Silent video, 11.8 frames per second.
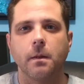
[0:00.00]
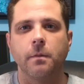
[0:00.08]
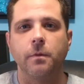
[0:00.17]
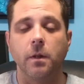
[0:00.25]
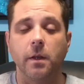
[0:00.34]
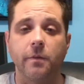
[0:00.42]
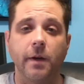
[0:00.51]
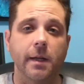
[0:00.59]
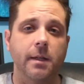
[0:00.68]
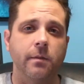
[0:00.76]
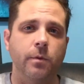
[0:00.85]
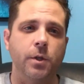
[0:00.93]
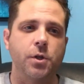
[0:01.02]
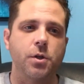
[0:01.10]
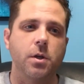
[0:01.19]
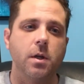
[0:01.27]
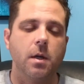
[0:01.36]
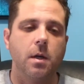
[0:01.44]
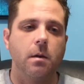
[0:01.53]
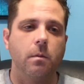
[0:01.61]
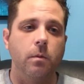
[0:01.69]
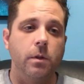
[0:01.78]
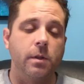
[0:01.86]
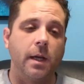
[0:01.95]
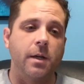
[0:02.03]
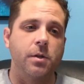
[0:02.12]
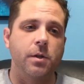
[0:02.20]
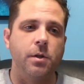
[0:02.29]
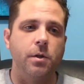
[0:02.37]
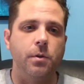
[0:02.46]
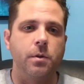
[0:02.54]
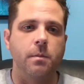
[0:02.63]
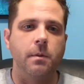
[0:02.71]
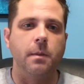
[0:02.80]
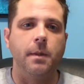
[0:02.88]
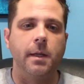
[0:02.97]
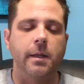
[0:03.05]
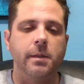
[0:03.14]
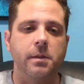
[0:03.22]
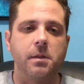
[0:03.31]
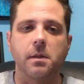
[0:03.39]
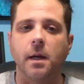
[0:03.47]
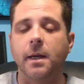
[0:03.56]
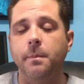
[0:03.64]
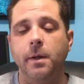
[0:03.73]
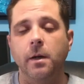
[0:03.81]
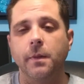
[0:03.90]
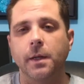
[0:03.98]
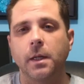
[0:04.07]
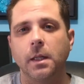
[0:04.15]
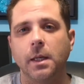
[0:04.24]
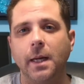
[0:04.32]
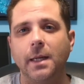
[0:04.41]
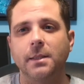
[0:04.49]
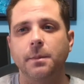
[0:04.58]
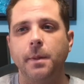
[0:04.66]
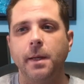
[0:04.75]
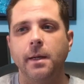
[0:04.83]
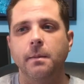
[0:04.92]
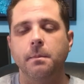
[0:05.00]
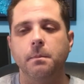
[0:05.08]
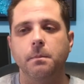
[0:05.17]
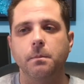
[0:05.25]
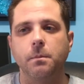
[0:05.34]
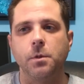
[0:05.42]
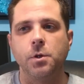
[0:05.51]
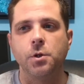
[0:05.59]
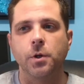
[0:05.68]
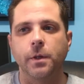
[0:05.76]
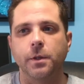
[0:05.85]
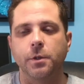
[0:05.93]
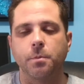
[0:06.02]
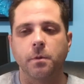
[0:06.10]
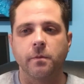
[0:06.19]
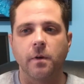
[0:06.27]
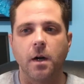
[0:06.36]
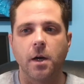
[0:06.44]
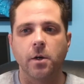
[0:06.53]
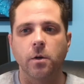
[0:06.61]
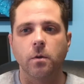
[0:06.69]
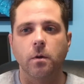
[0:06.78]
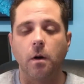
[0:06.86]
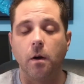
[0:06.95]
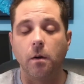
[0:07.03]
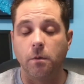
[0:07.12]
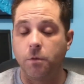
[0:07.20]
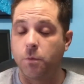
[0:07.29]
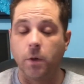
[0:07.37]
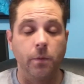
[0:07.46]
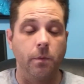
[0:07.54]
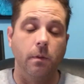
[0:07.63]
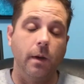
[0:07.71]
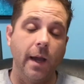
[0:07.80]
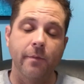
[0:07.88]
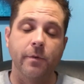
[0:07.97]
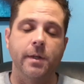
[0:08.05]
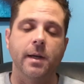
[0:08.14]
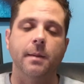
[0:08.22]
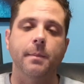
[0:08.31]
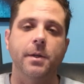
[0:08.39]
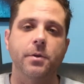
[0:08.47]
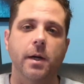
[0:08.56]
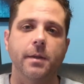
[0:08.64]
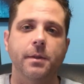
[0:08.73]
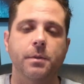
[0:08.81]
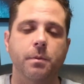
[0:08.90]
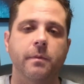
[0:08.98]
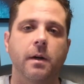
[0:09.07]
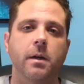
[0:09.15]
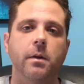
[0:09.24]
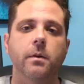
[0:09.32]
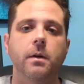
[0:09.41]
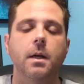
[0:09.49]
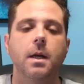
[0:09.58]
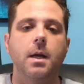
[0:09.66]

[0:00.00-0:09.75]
fully effective, which was actually new to me because I had been on the clonazepam during the Spravato throughout every time I tried the Spravato,